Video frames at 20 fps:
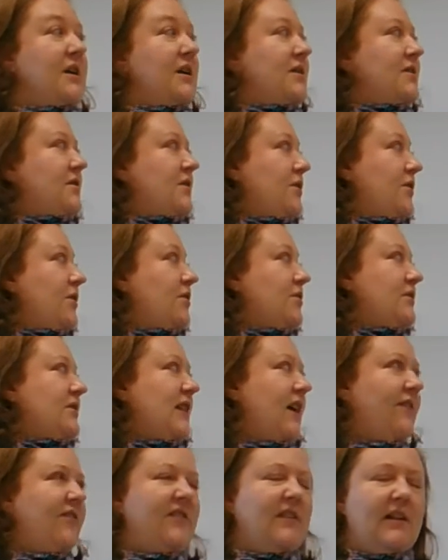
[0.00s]
So you're
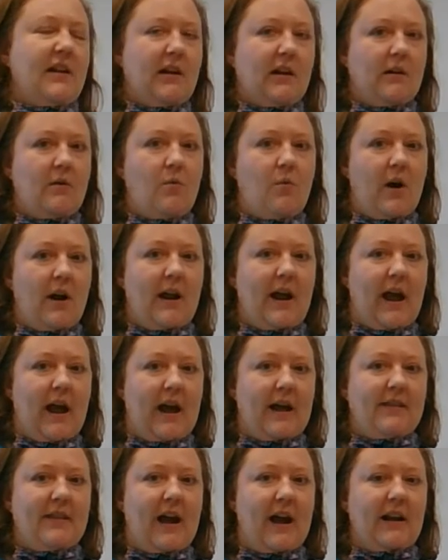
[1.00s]
definitely going to want to
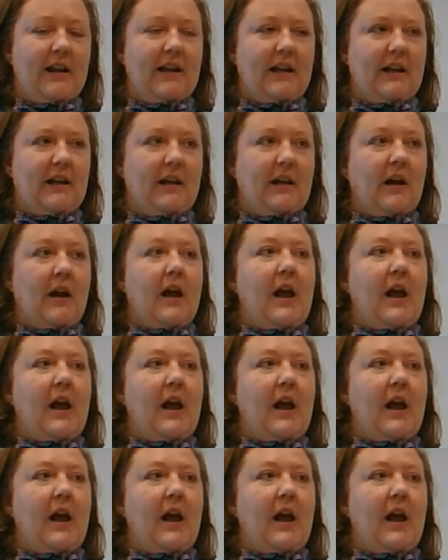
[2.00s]
add that E,